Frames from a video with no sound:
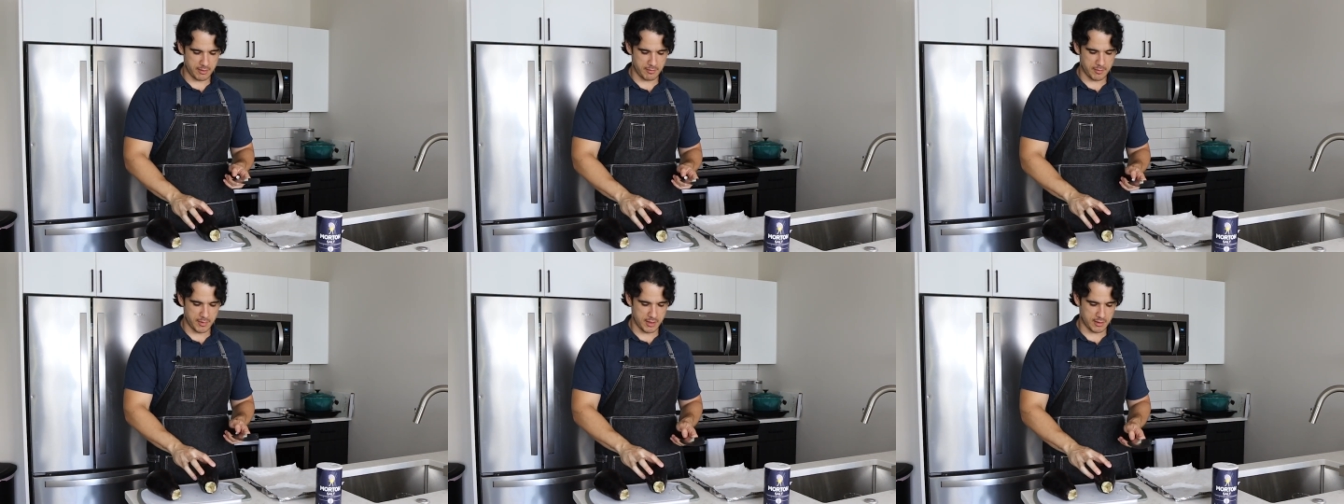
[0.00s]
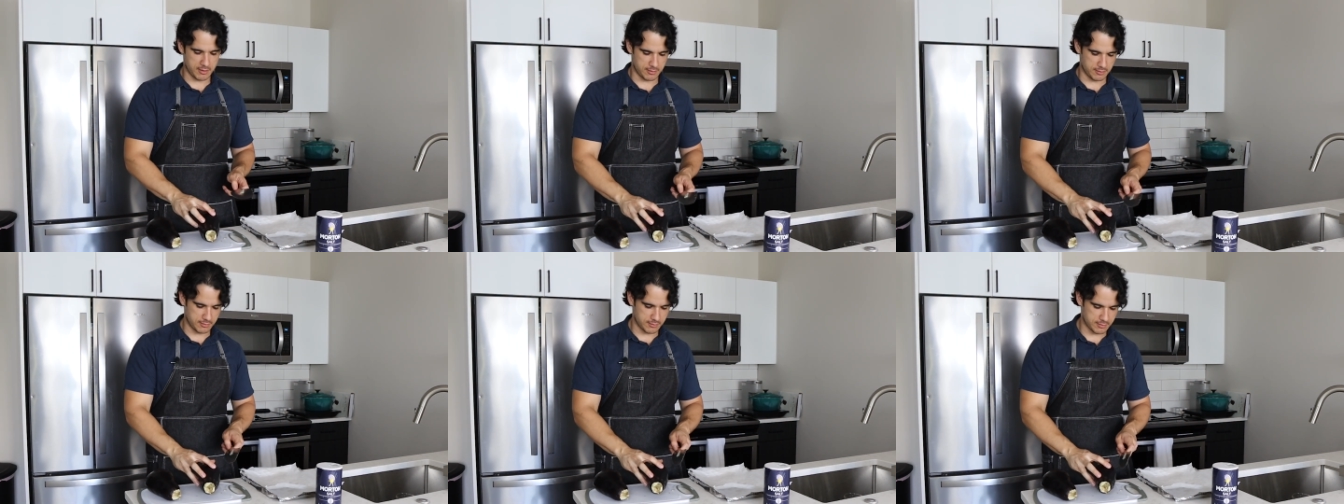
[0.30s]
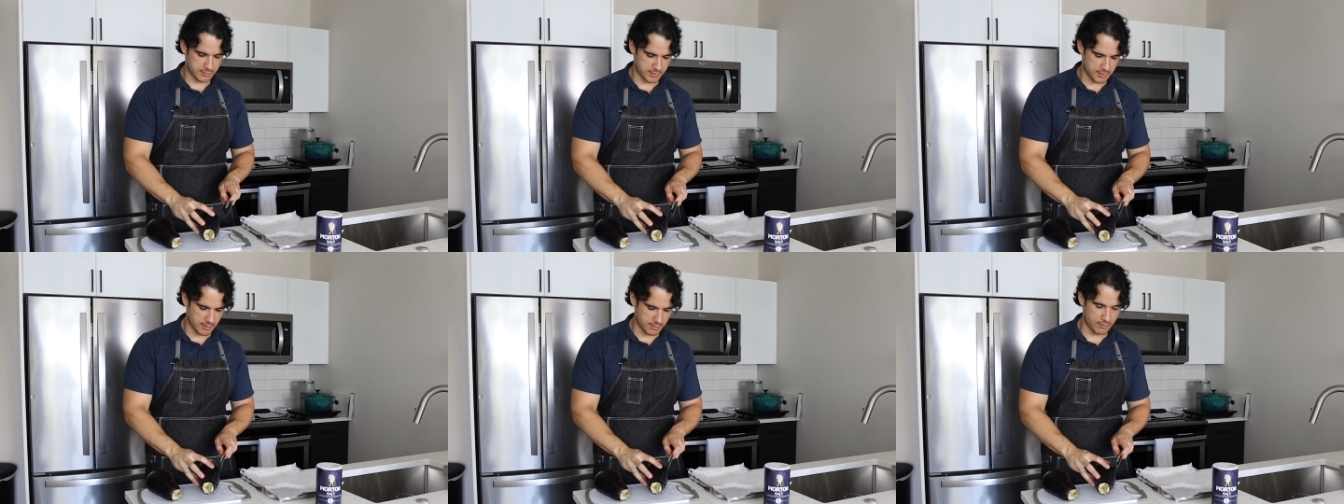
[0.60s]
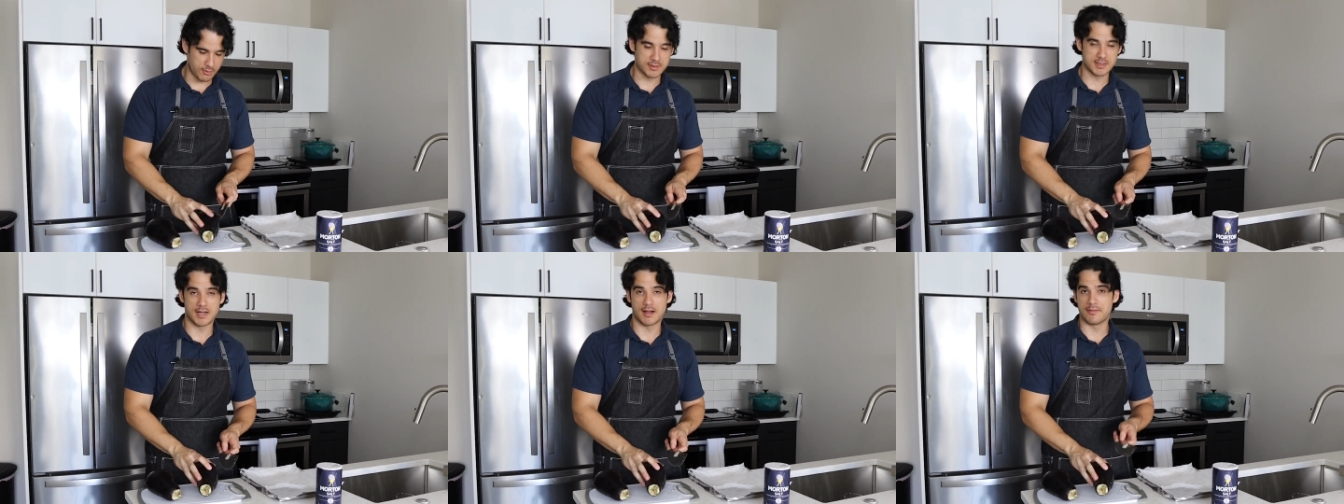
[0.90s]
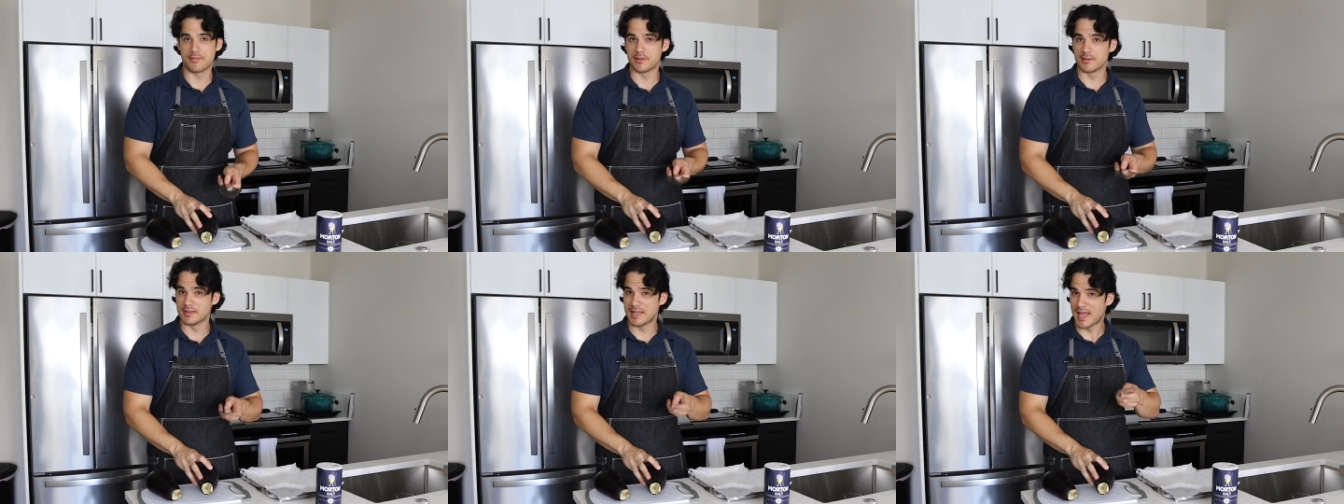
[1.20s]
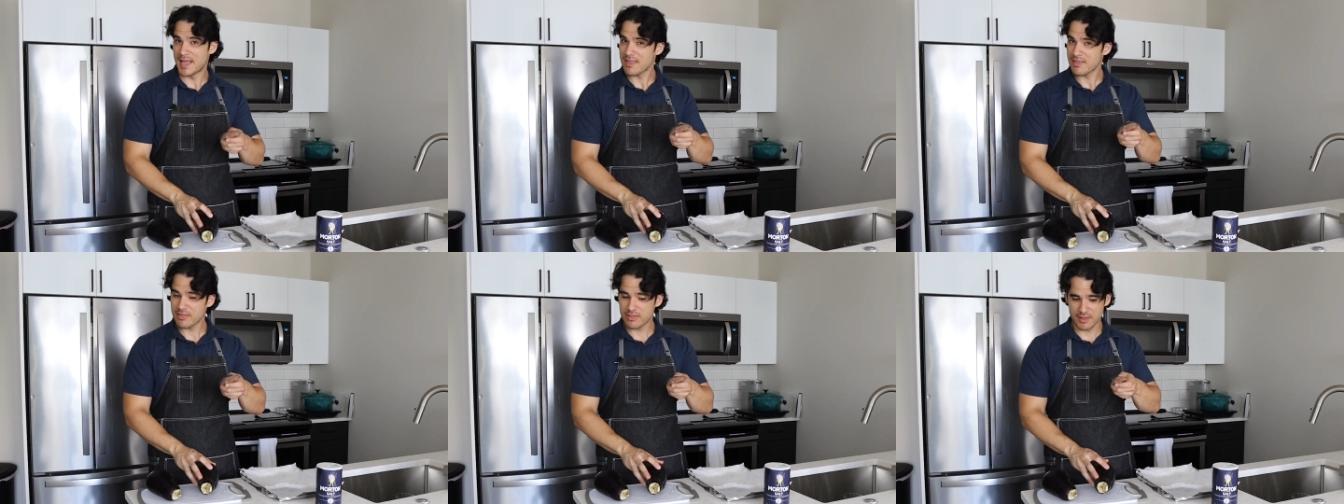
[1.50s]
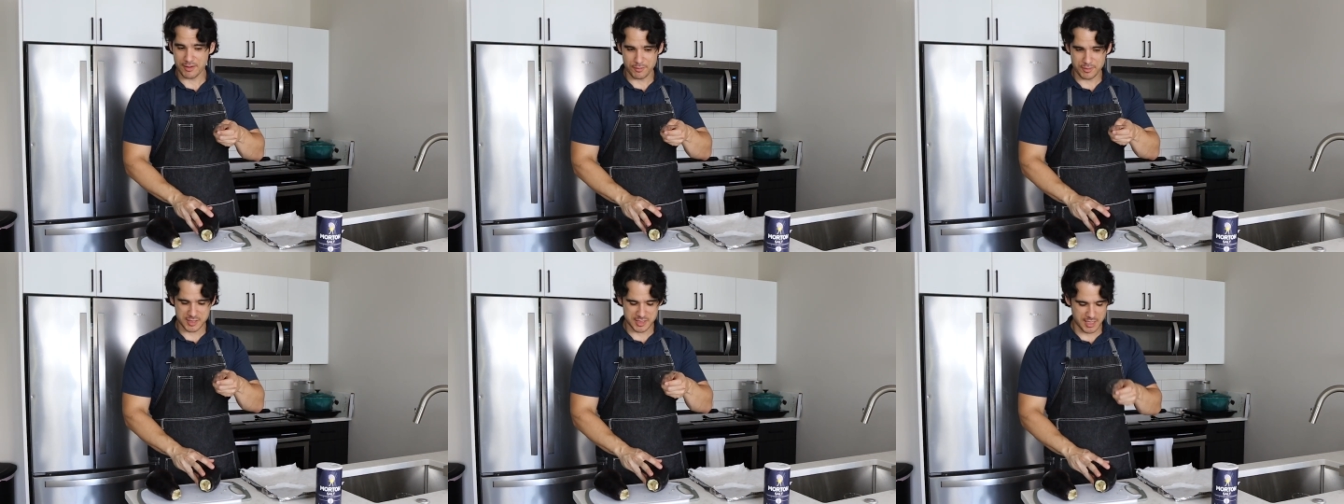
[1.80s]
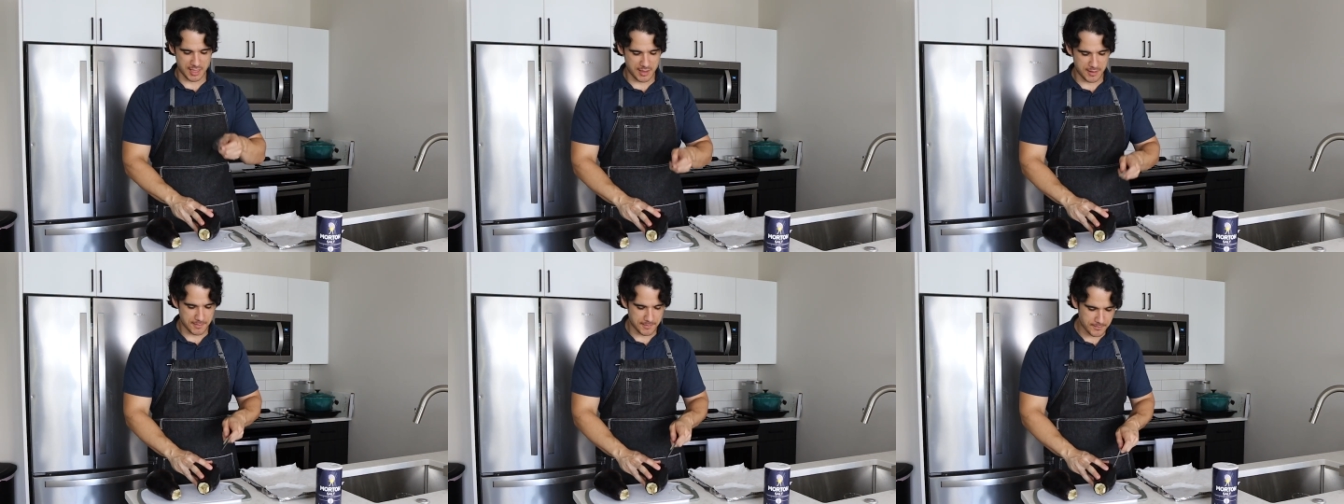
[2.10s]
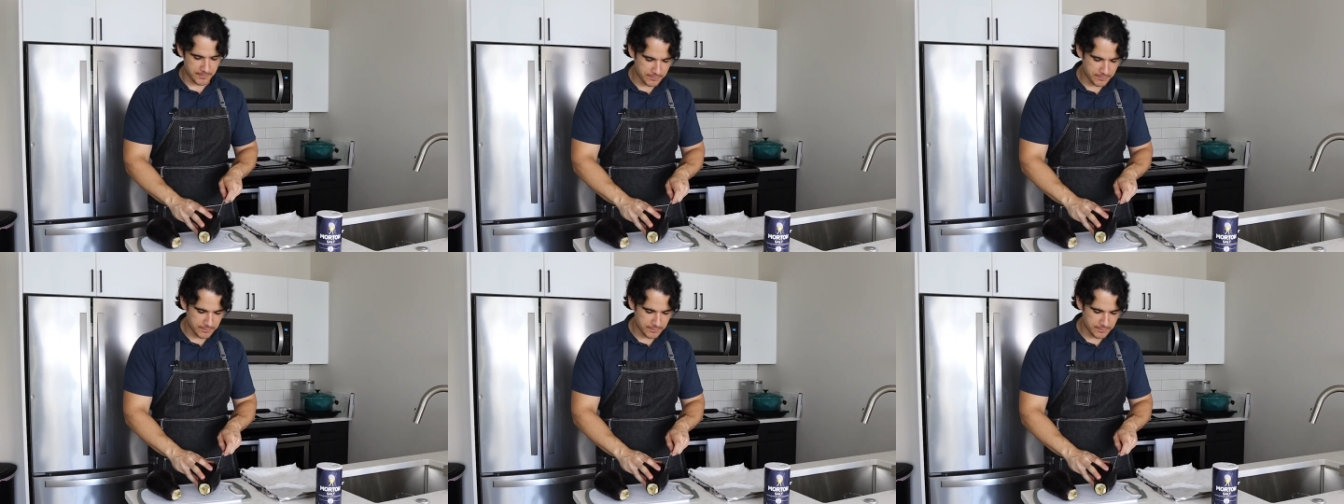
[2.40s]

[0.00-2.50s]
the middle, or down the length, I would say.